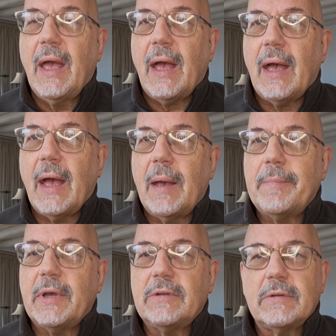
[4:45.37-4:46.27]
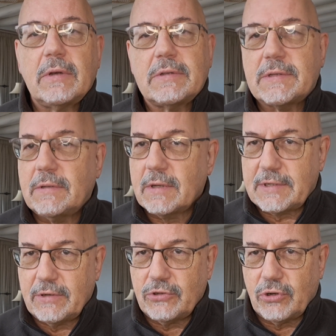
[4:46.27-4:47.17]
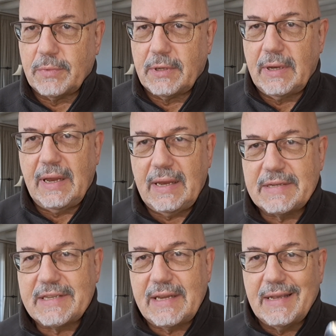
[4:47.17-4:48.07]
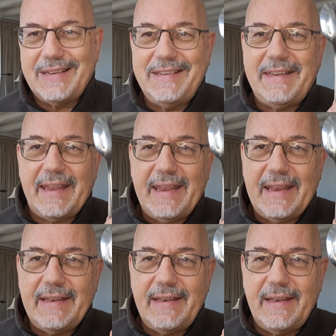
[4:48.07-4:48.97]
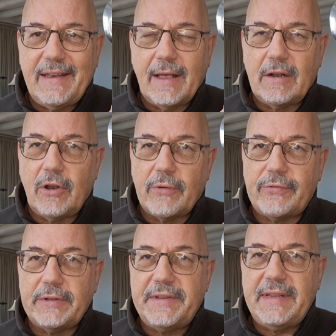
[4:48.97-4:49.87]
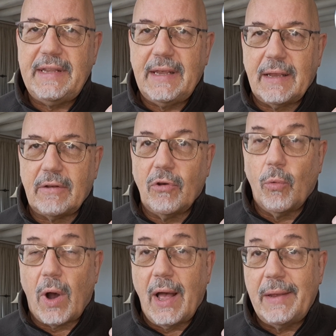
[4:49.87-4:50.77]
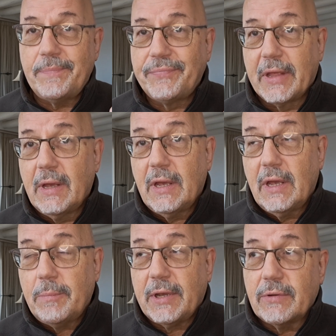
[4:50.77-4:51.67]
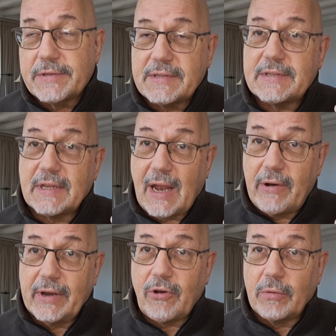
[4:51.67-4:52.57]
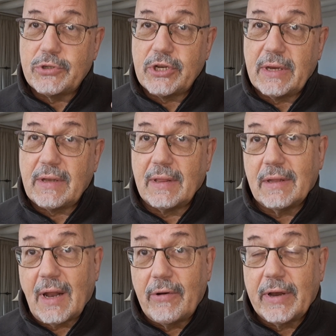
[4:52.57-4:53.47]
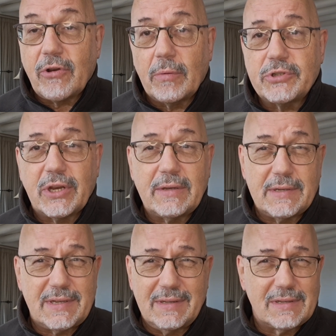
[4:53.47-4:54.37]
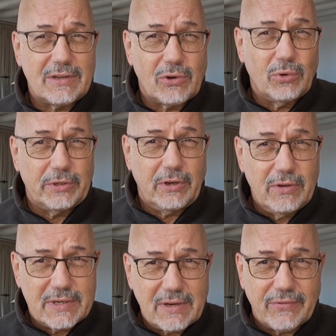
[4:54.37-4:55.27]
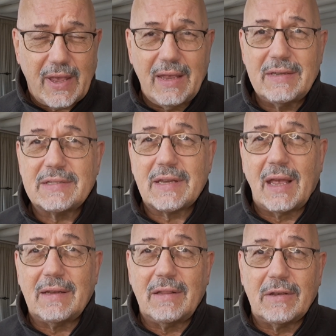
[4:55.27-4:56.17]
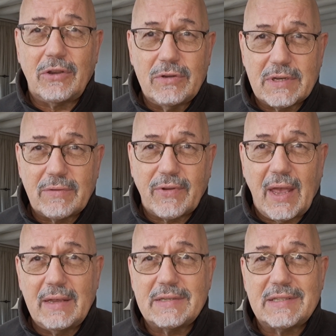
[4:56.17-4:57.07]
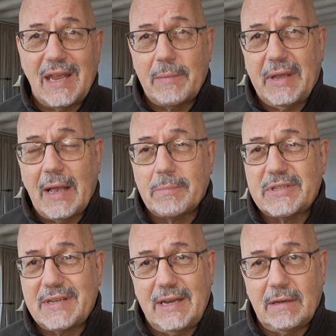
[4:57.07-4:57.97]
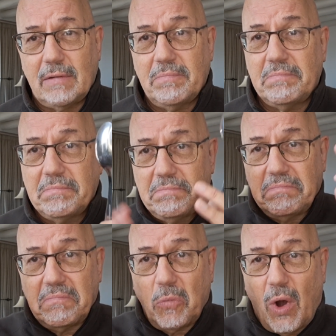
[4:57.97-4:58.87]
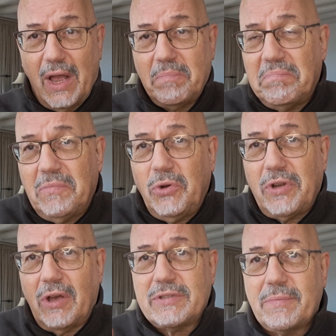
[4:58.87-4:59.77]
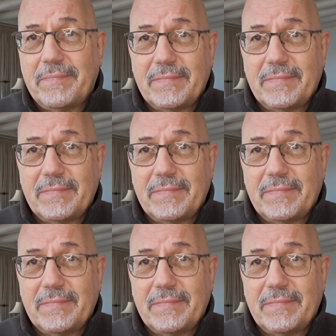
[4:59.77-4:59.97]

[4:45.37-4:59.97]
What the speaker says: And not so in German. Ich sehe den Löffel, den. Why? Because it's the direct object, and the direct object is in the so-called accusative case, and in the accusative case, der becomes den. Why? Who knows?